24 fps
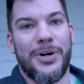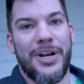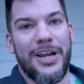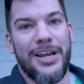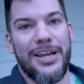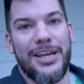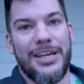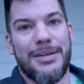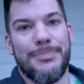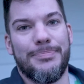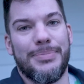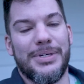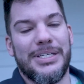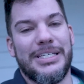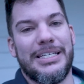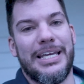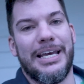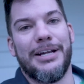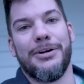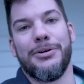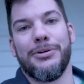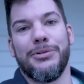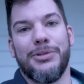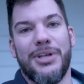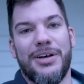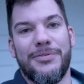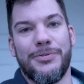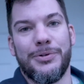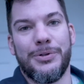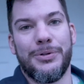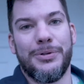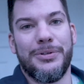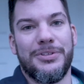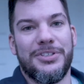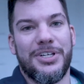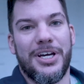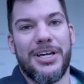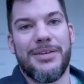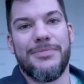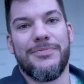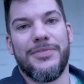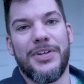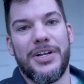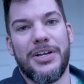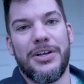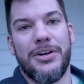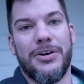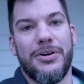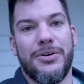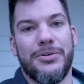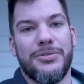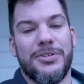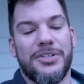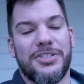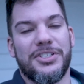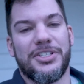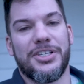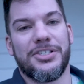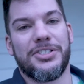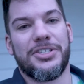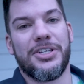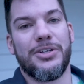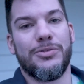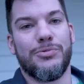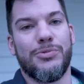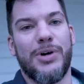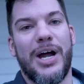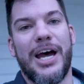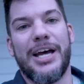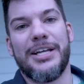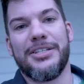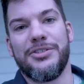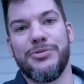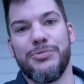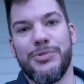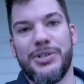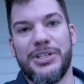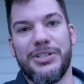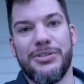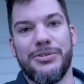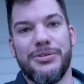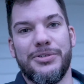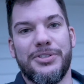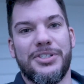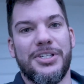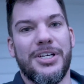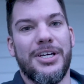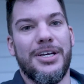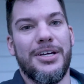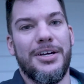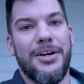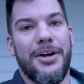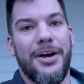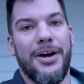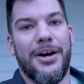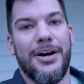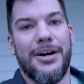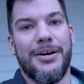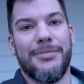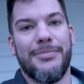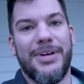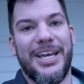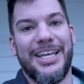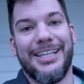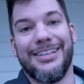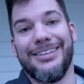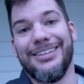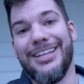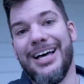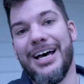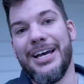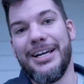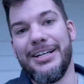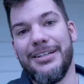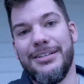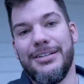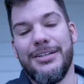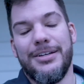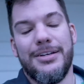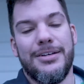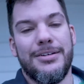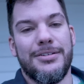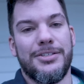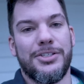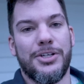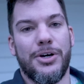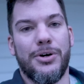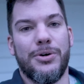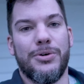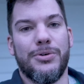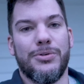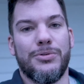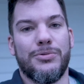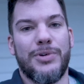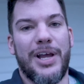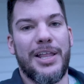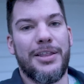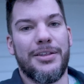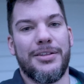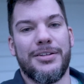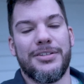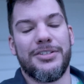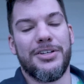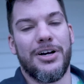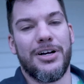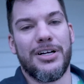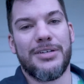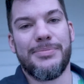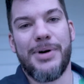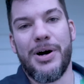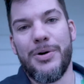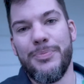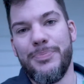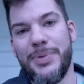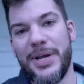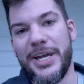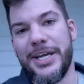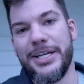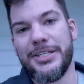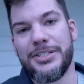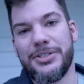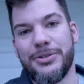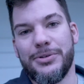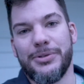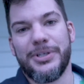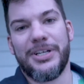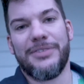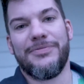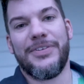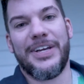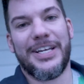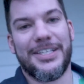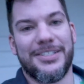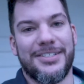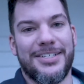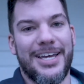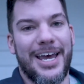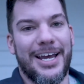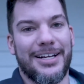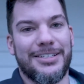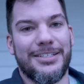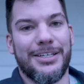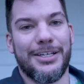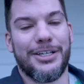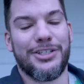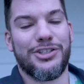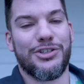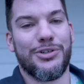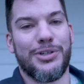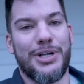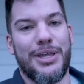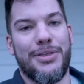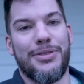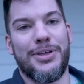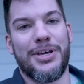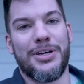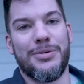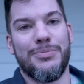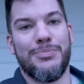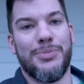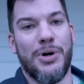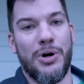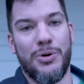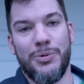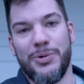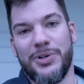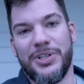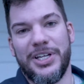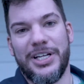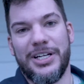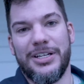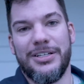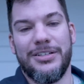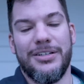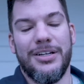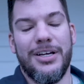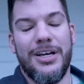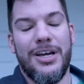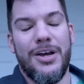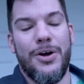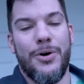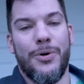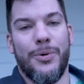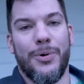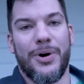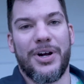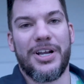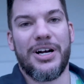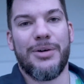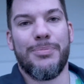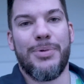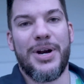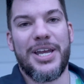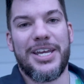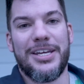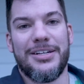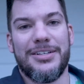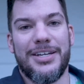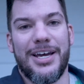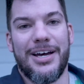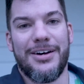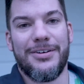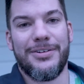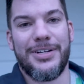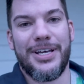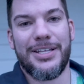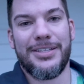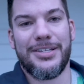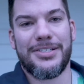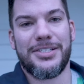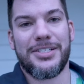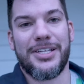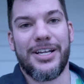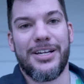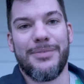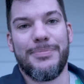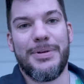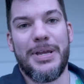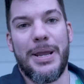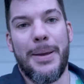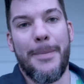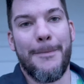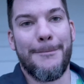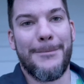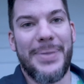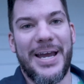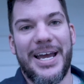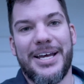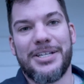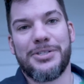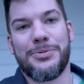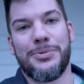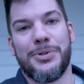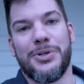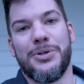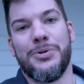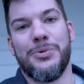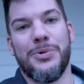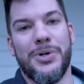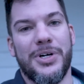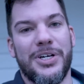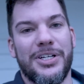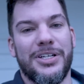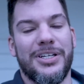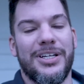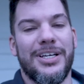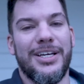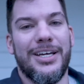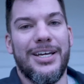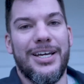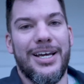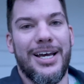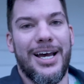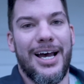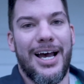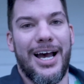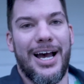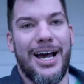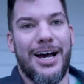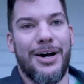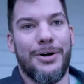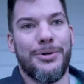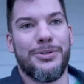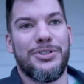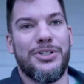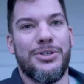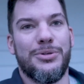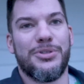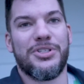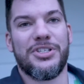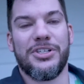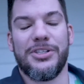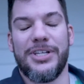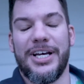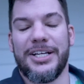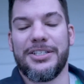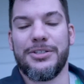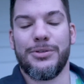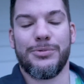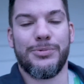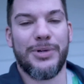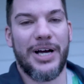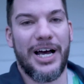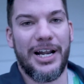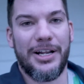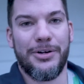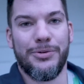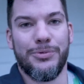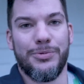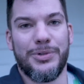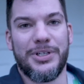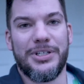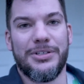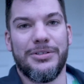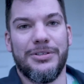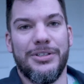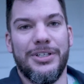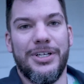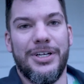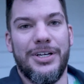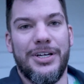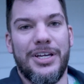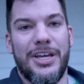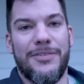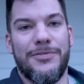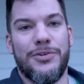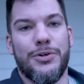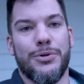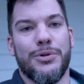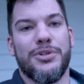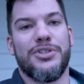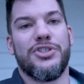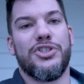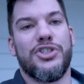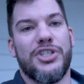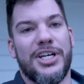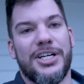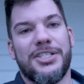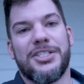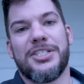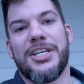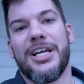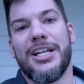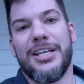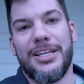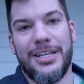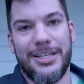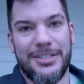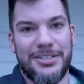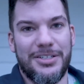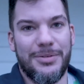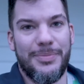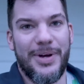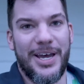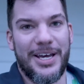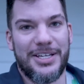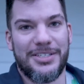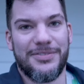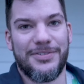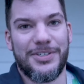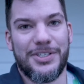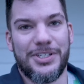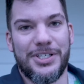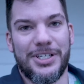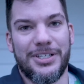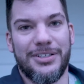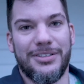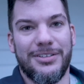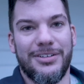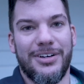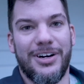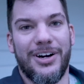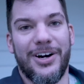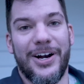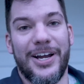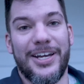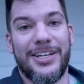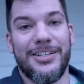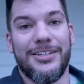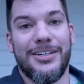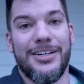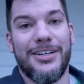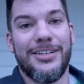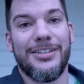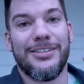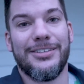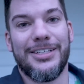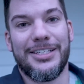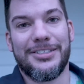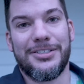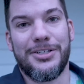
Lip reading: a beginner level type video discussing rods, reels, and line. So rather than talk about baits or advanced tactics or anything boat related, we're gonna break it down, and this is gonna be Bass 101, how to select a rod and reel if you're just getting into bass fishing. All right, let's